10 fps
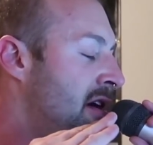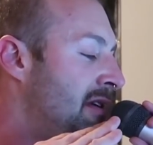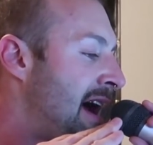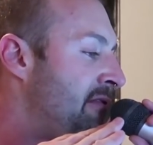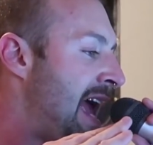you
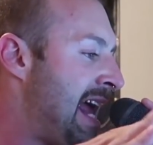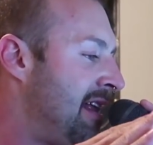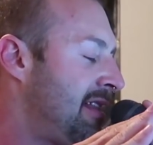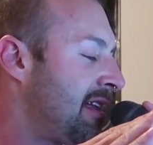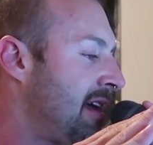don't have
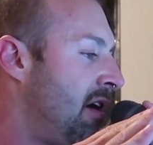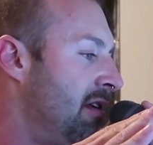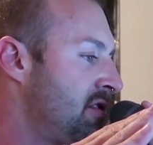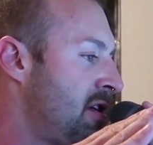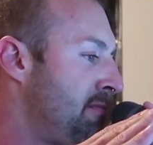anything that
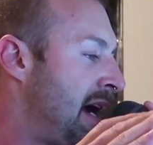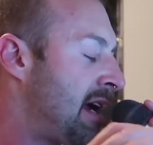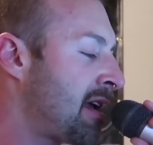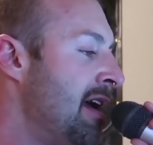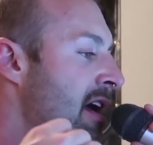holds you
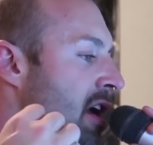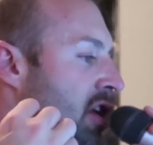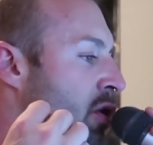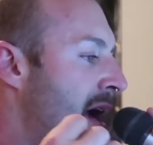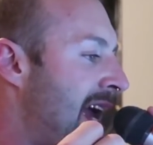back.
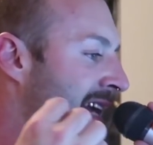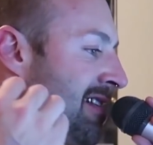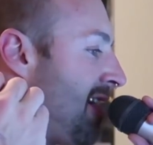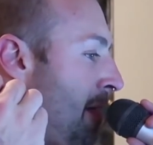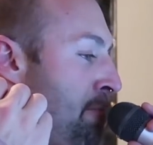You
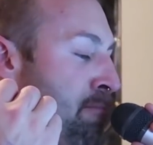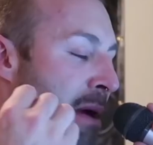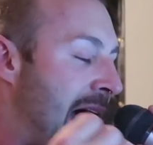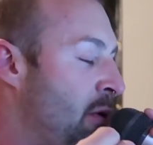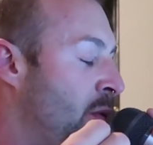hit a
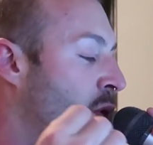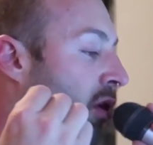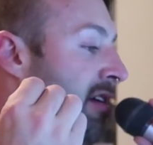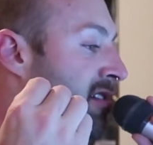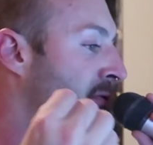power
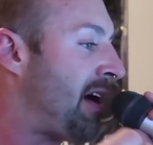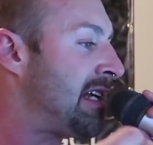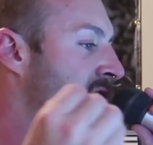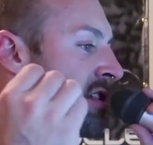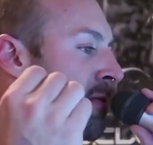walk as
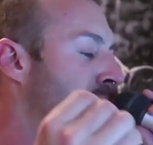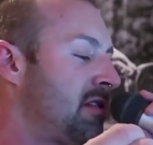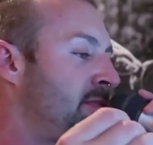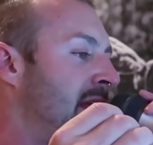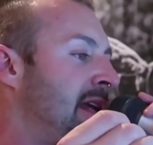fast as you
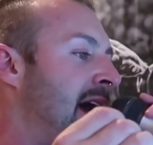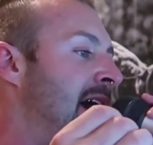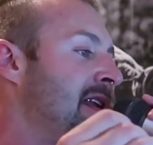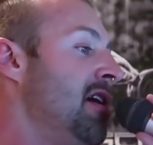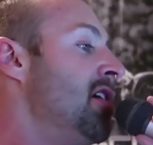possibly
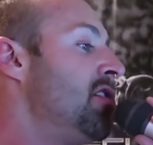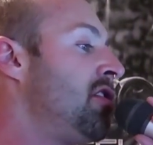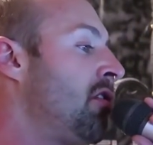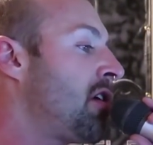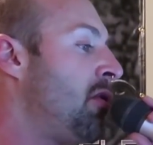can.
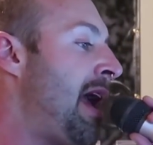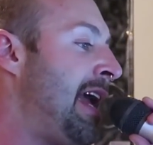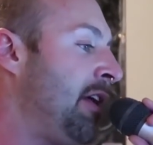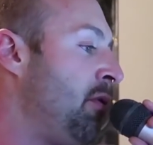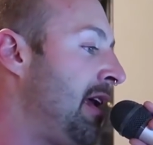Don't go
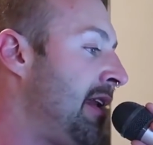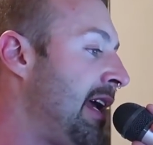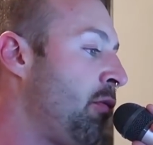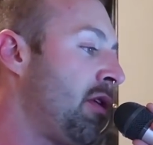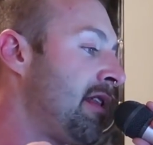anywhere
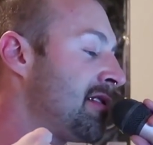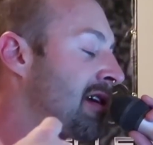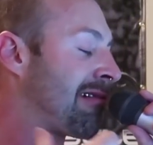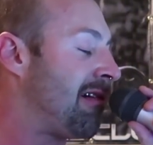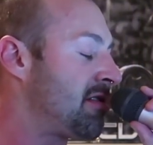near where there's
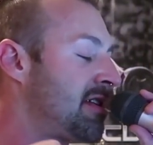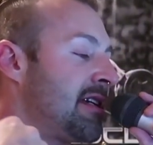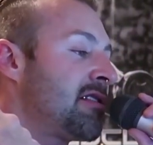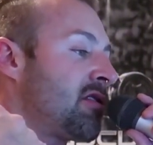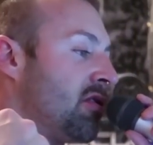
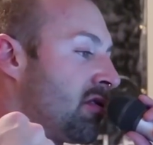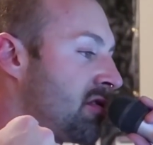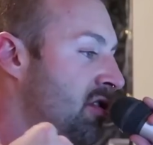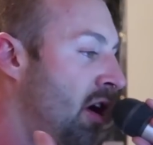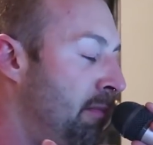crossings or
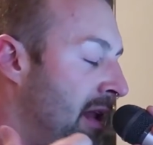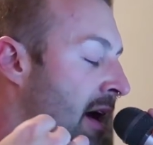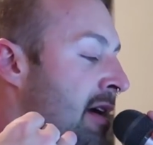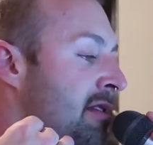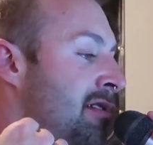
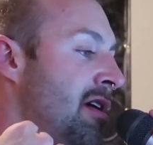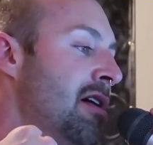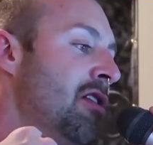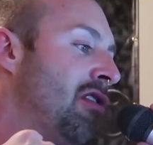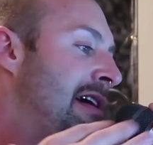stoplights
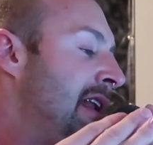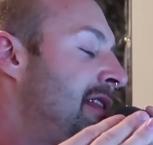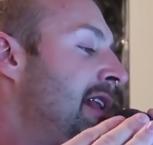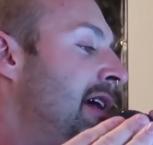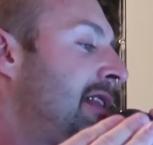or
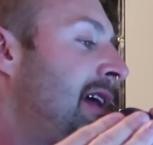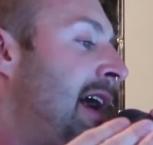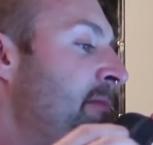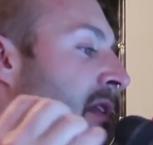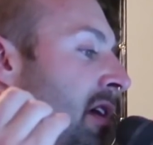anything like
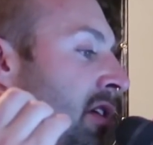that.